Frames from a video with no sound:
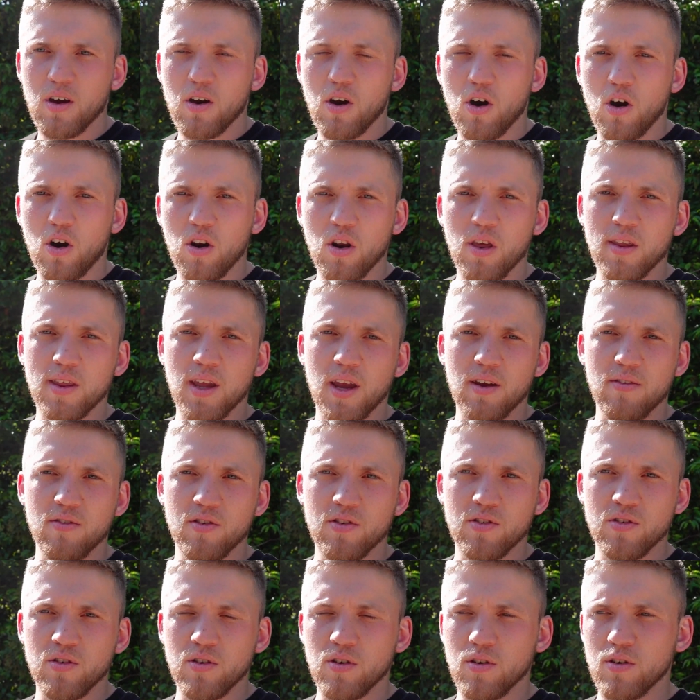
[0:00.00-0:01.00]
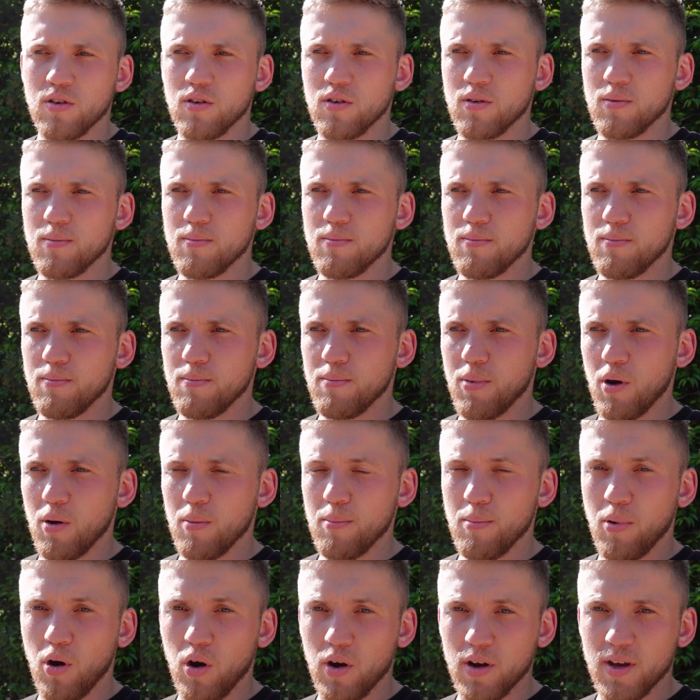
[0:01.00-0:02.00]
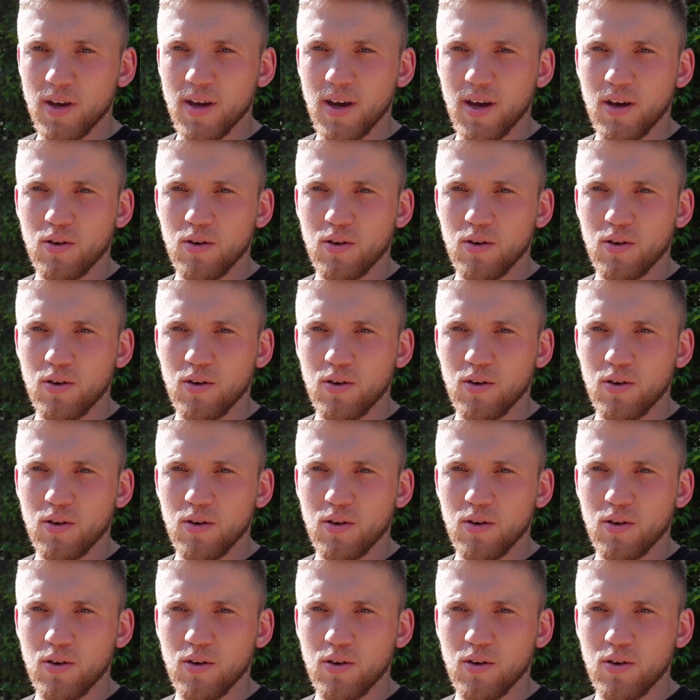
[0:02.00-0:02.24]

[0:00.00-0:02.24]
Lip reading: Harley Davidson bike,